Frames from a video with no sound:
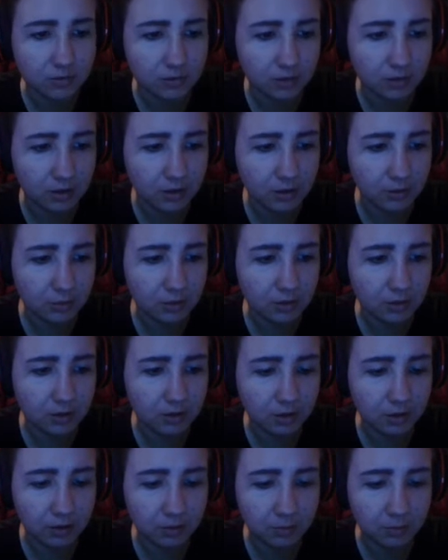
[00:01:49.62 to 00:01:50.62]

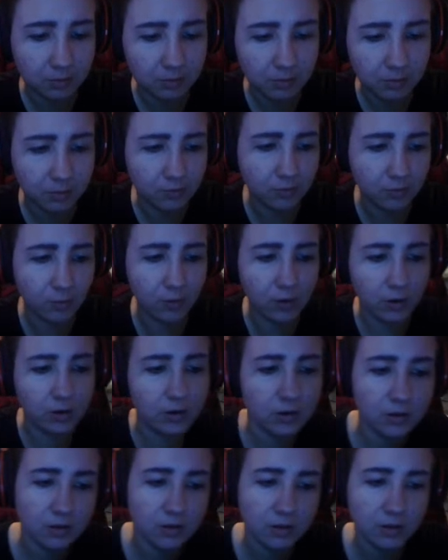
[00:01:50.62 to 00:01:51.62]
E1M4.
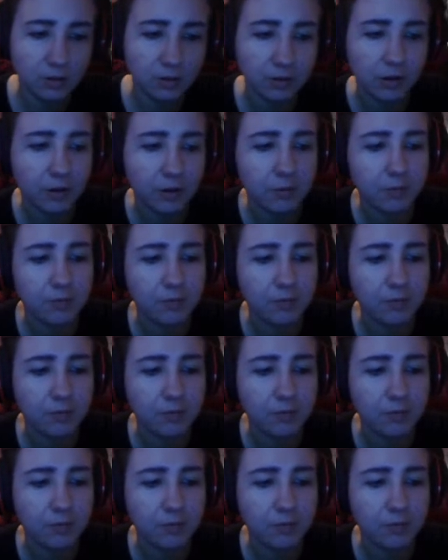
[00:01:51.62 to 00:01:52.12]
There we go.